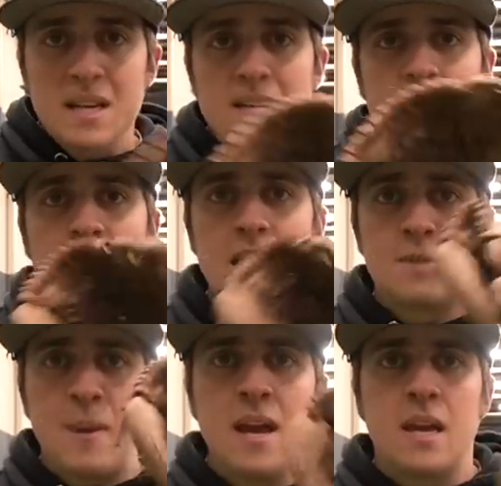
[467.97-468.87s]
thing is that
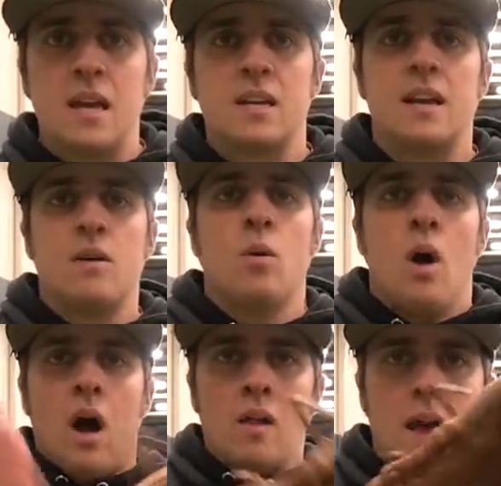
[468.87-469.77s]
it's pancaked.
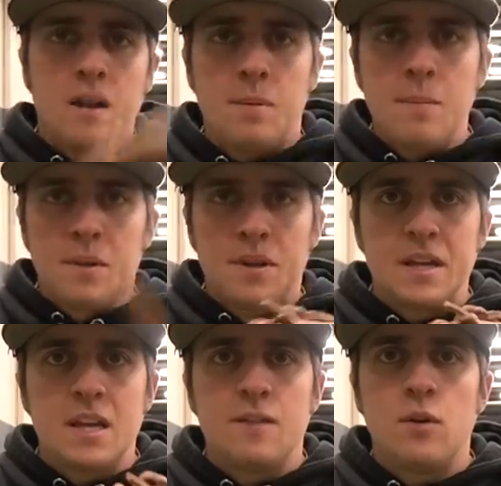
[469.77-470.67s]
Now, a lot of people
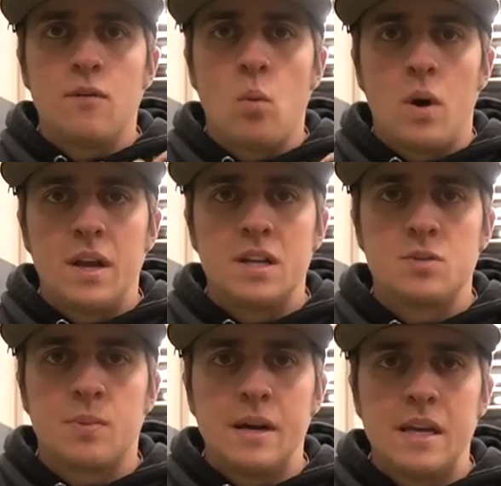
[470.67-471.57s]
think that if you have a one
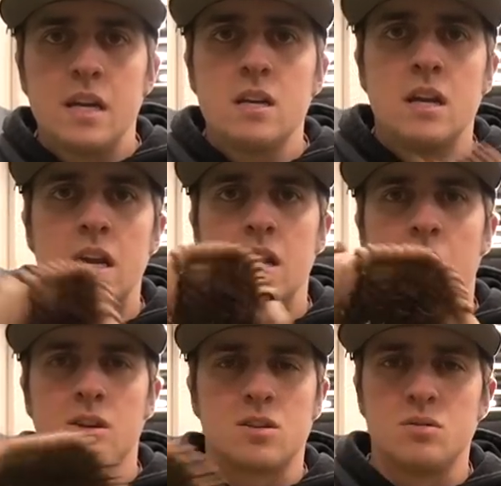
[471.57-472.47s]
hinge break in, it
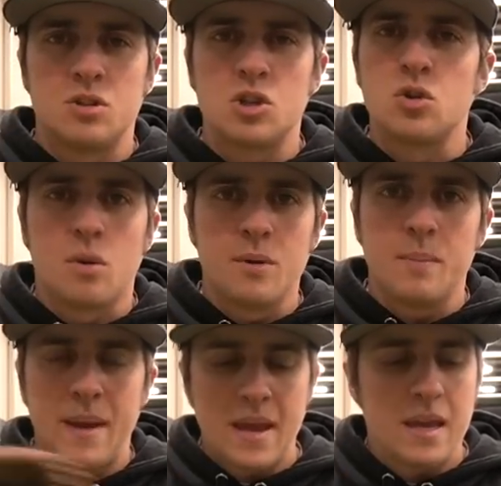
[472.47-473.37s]
also is just normal
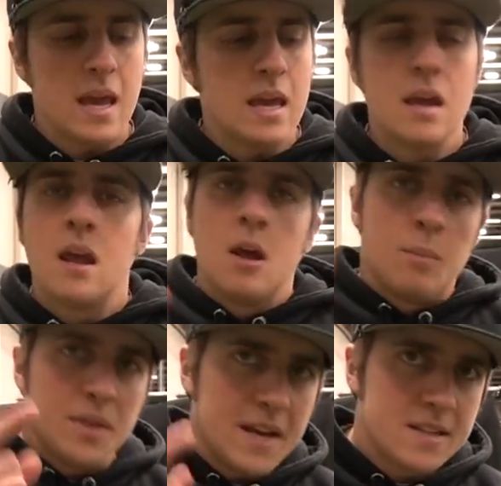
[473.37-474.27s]
to pancake it,
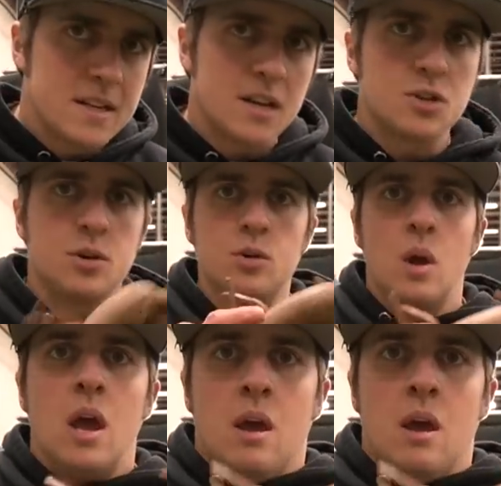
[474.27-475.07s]
but that's not true.